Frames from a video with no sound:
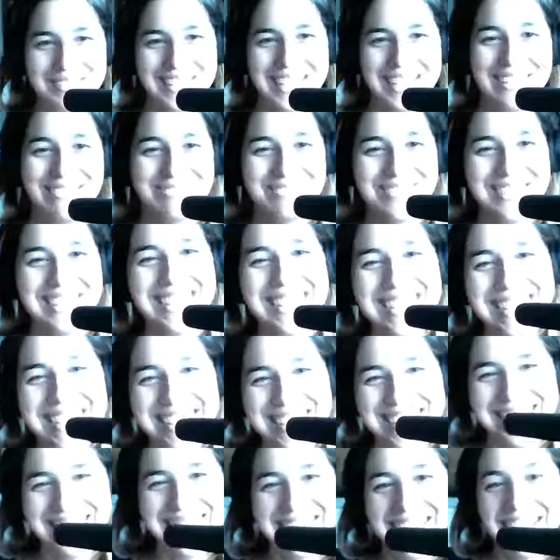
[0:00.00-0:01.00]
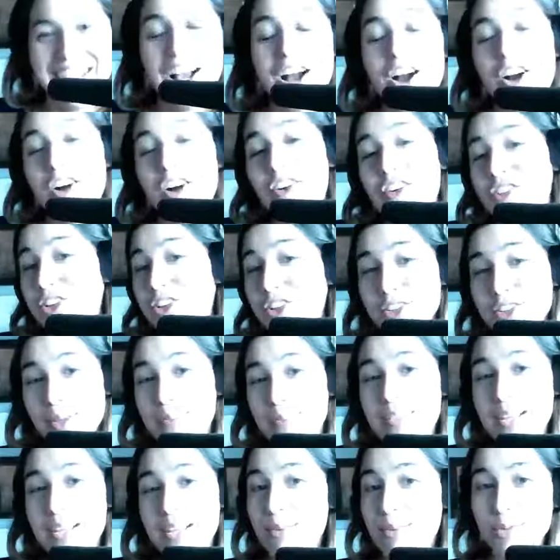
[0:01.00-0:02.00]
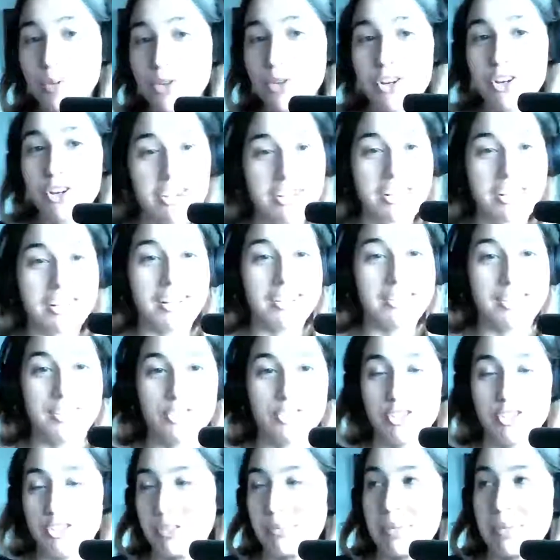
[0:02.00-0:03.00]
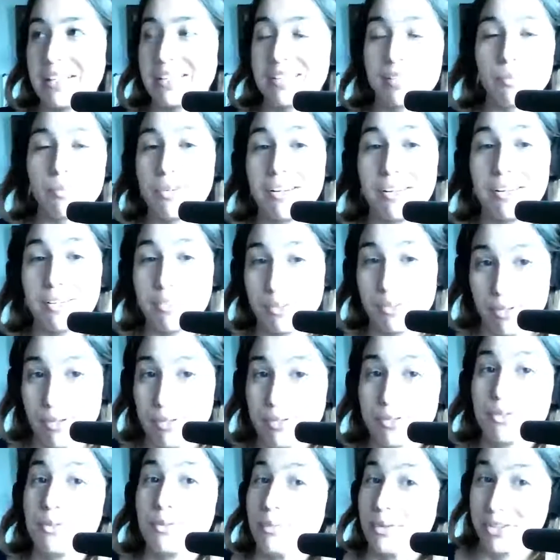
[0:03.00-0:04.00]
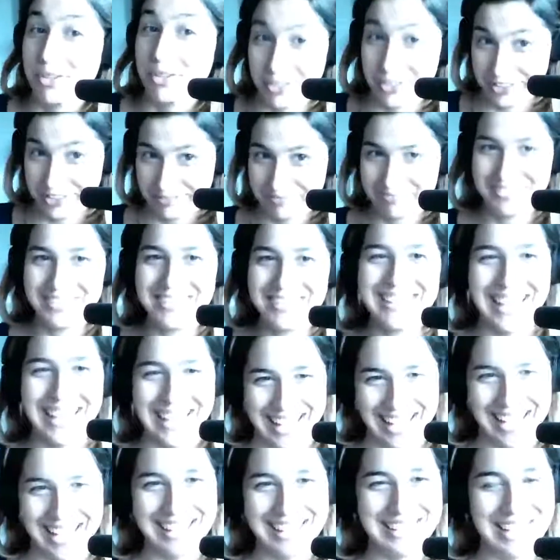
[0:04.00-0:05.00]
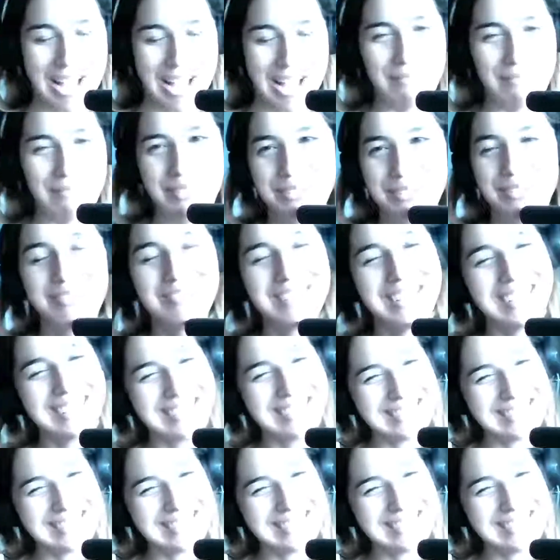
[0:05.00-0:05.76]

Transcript: Yep. Oh, there's some times where you're going to cut things just to make someone else sound smarter. That has happened. Where I'm like,